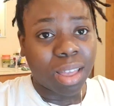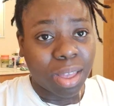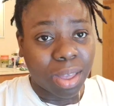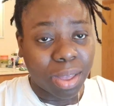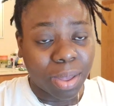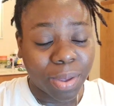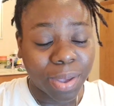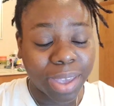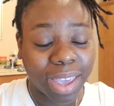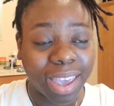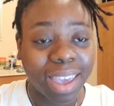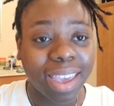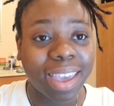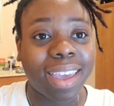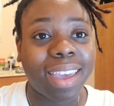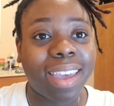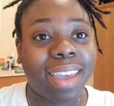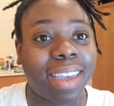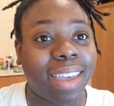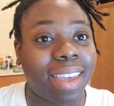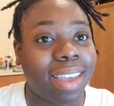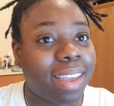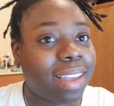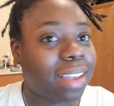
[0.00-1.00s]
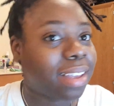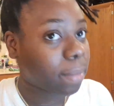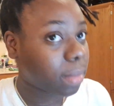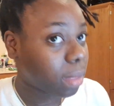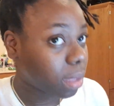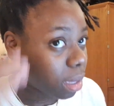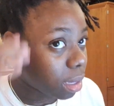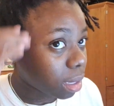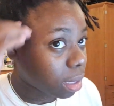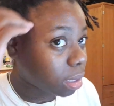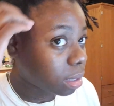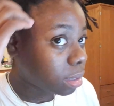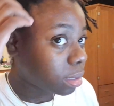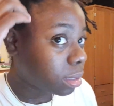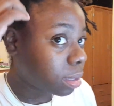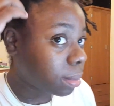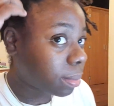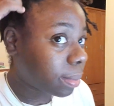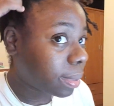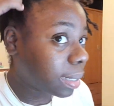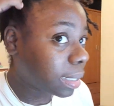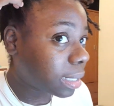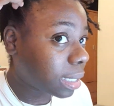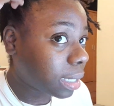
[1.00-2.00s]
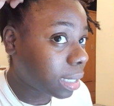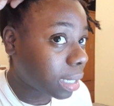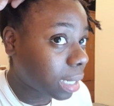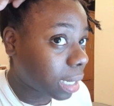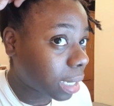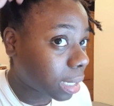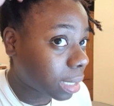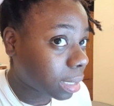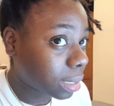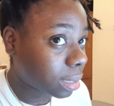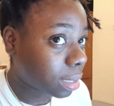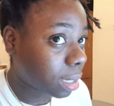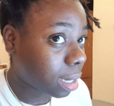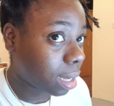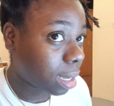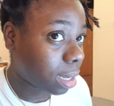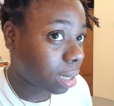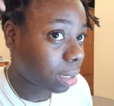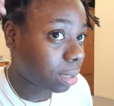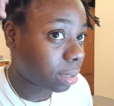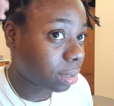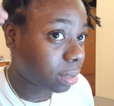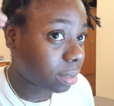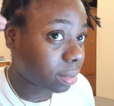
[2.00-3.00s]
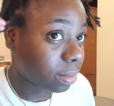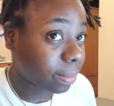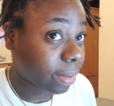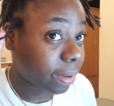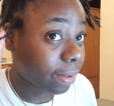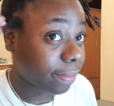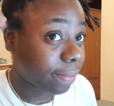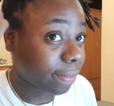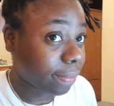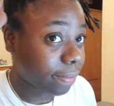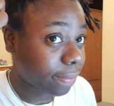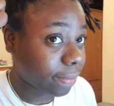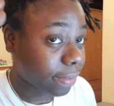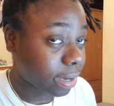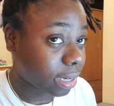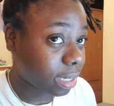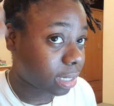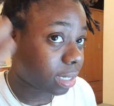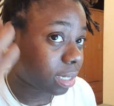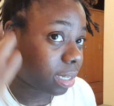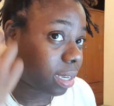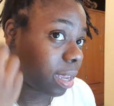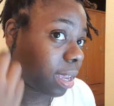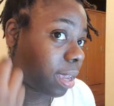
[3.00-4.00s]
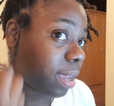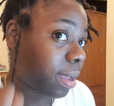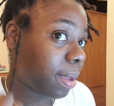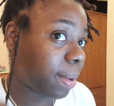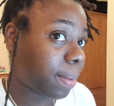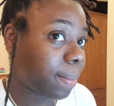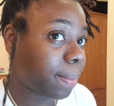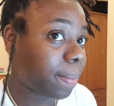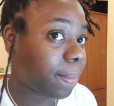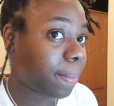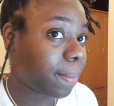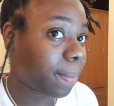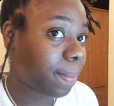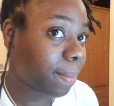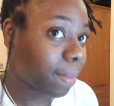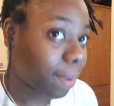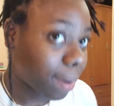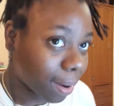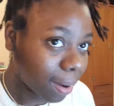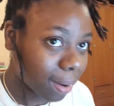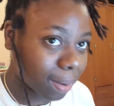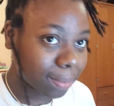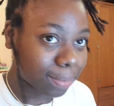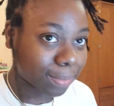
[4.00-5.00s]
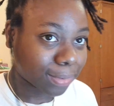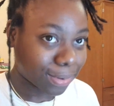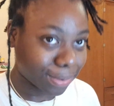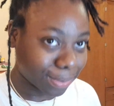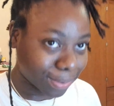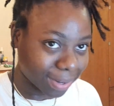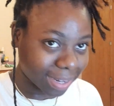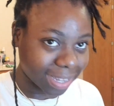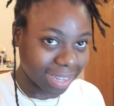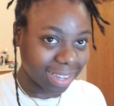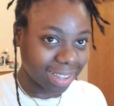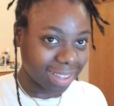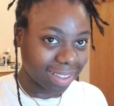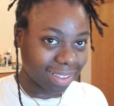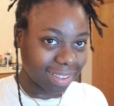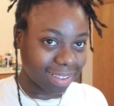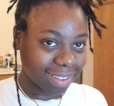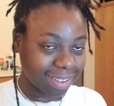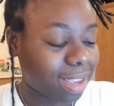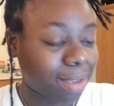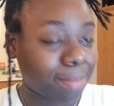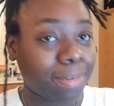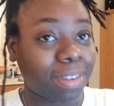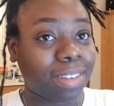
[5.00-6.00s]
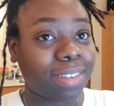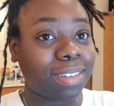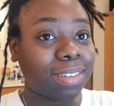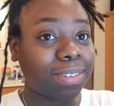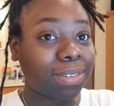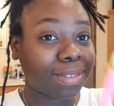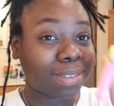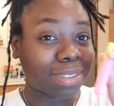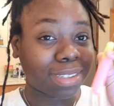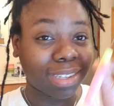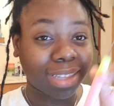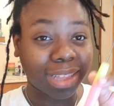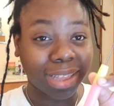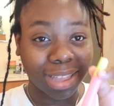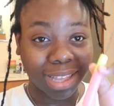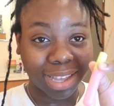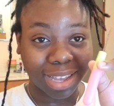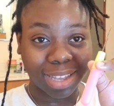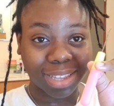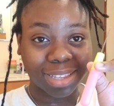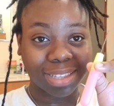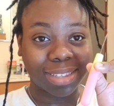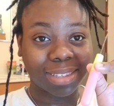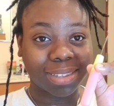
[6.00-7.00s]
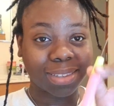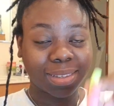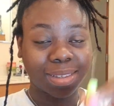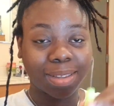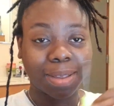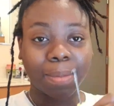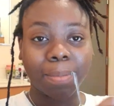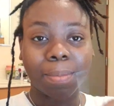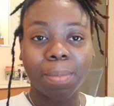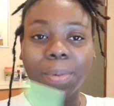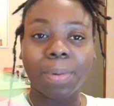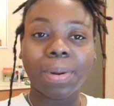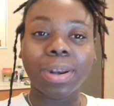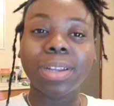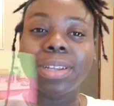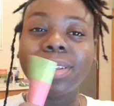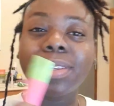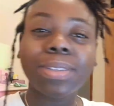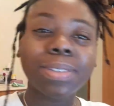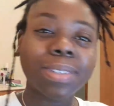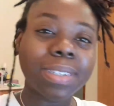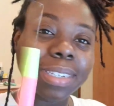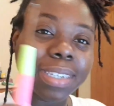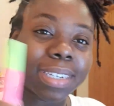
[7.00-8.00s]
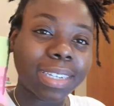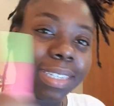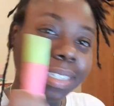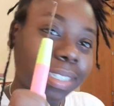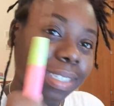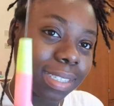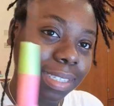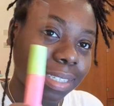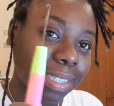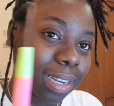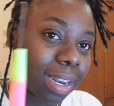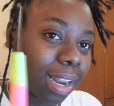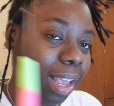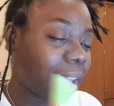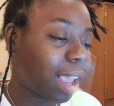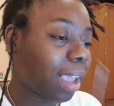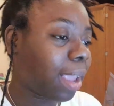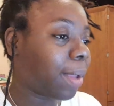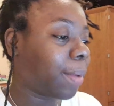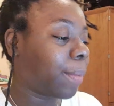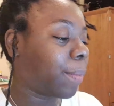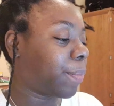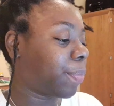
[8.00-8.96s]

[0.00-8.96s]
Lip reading: Okay, I'm gonna tell you guys that this is my first time palm rolling. I'm used to using this, but we're not using this today,